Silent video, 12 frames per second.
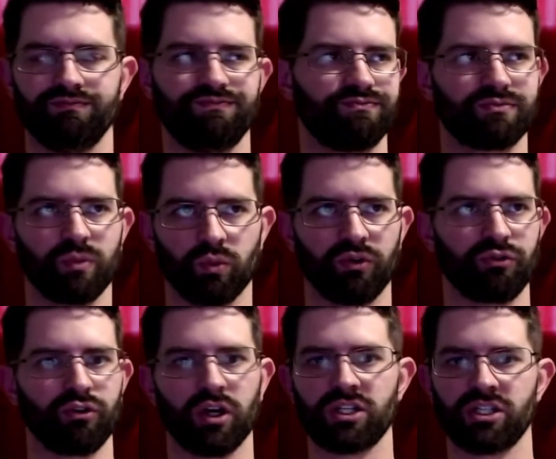
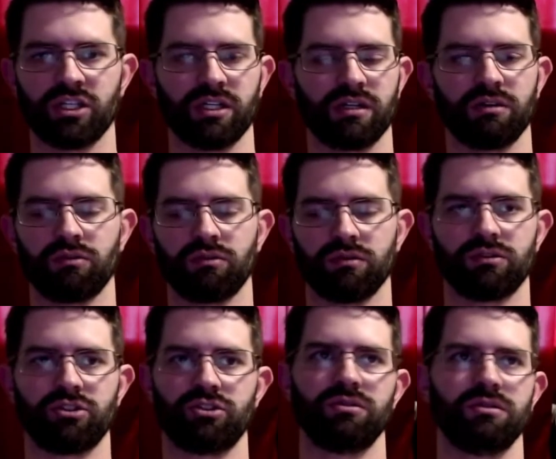refreshing
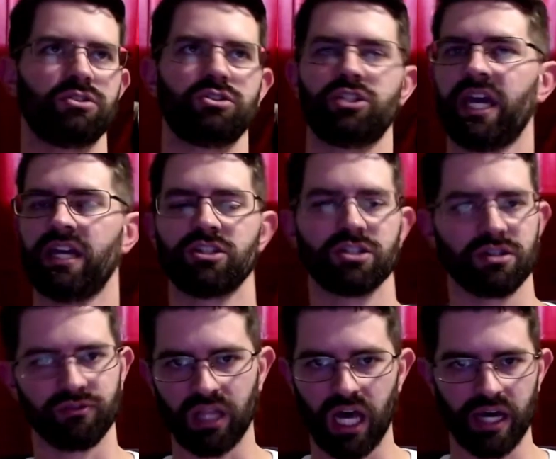changes of
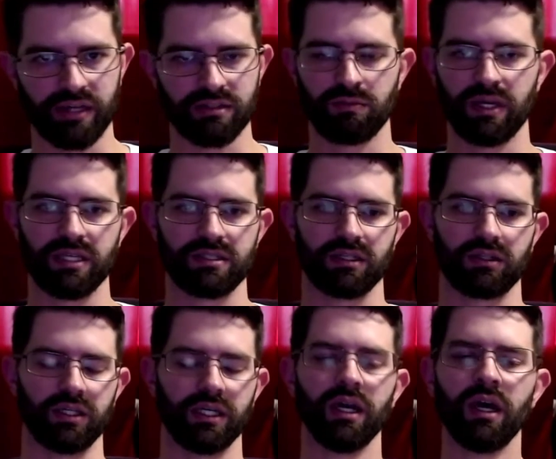lines,
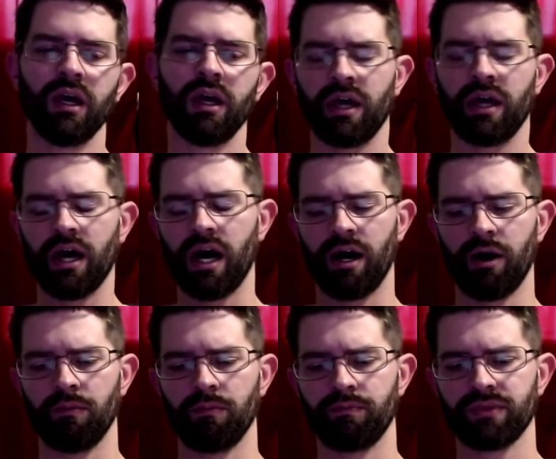basically.
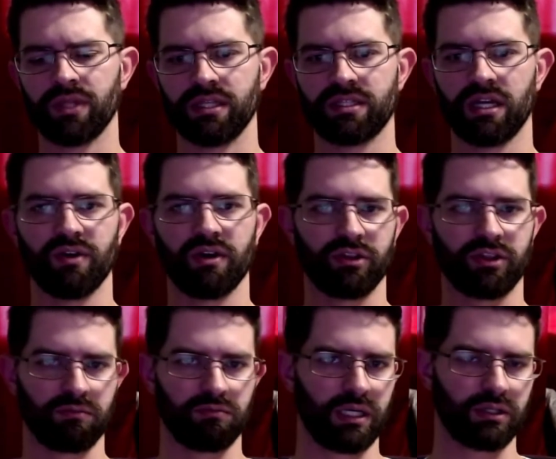Instead of
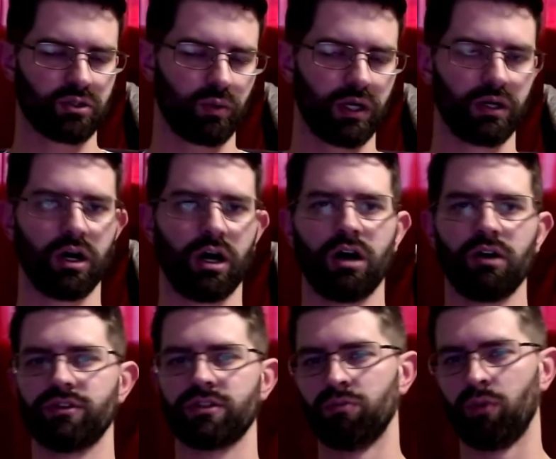everything being squared off,
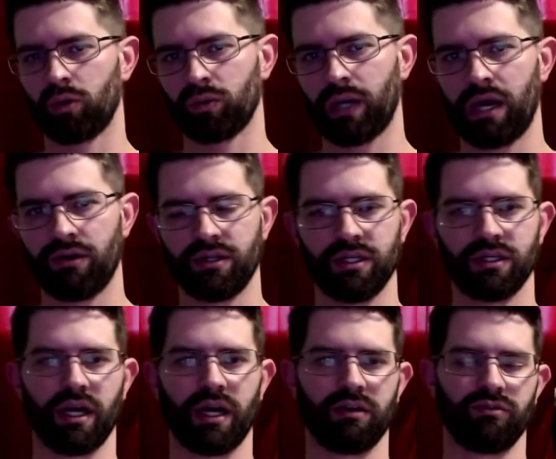it's more rounded,
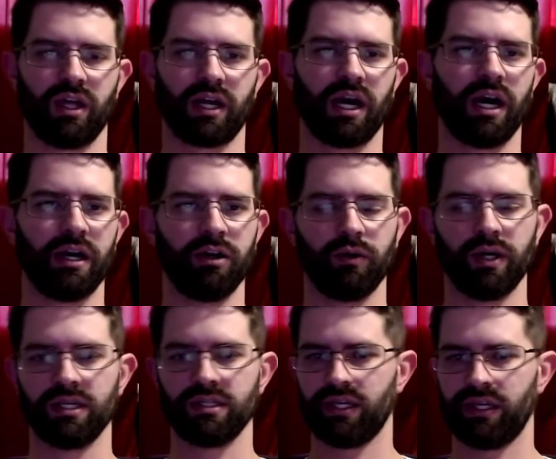kind of like
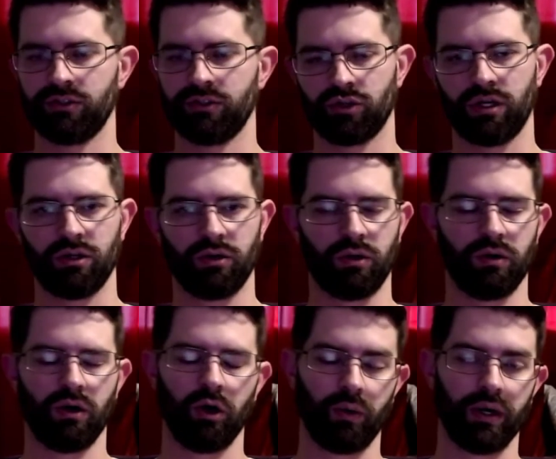iOS, Android
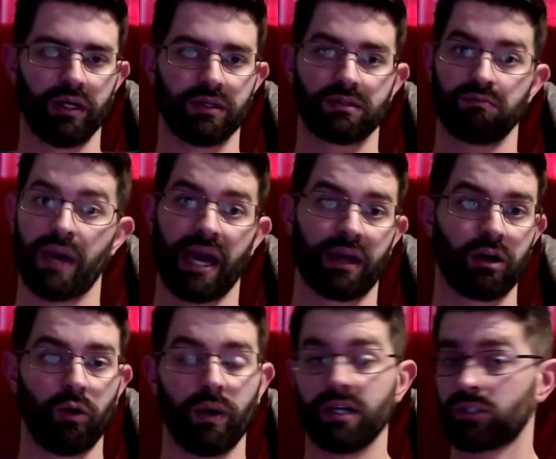OS, Mac
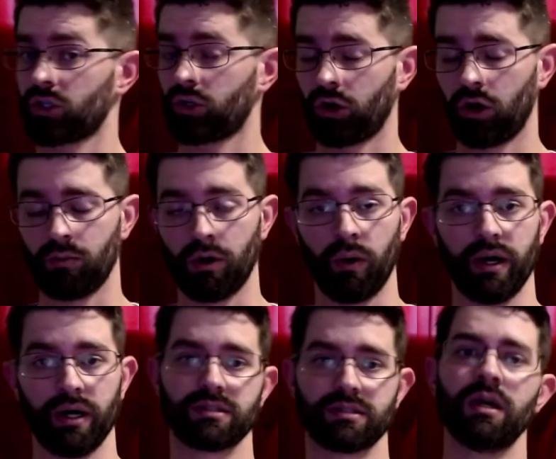OS, Chrome OS.